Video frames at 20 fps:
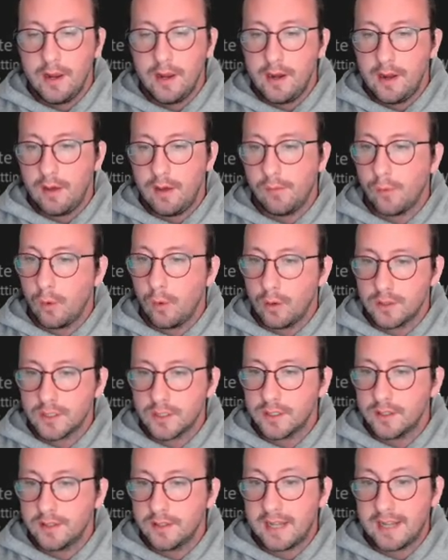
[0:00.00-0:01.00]
Now, of
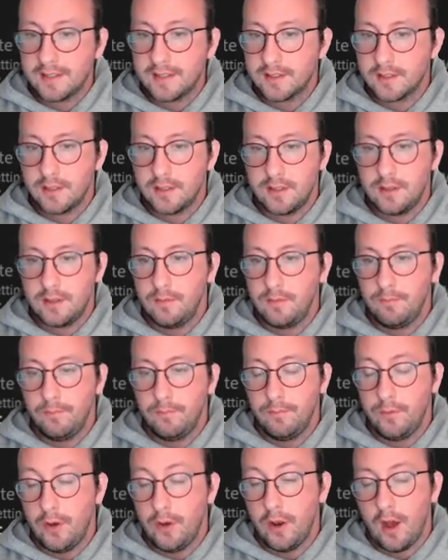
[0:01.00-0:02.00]
course, that's
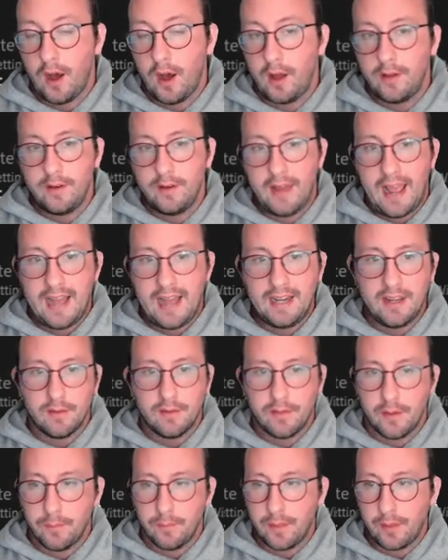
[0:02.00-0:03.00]
not any of
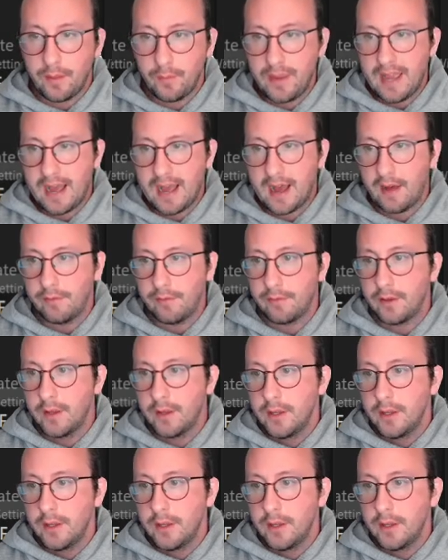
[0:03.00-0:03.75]
them that we have.